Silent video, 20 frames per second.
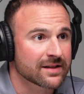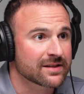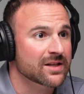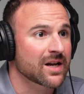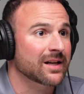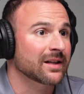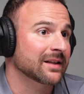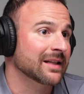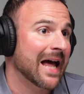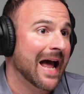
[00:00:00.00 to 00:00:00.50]
It's
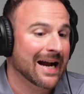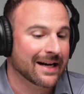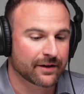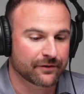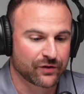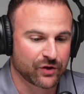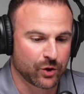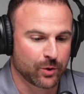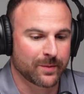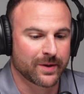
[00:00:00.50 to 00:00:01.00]
not a lack
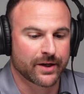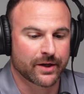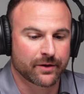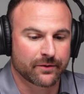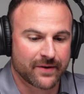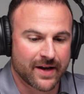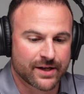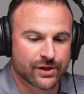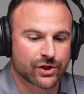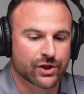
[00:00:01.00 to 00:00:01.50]
of human
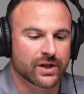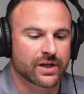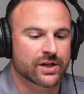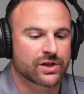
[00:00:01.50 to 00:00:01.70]
intervention.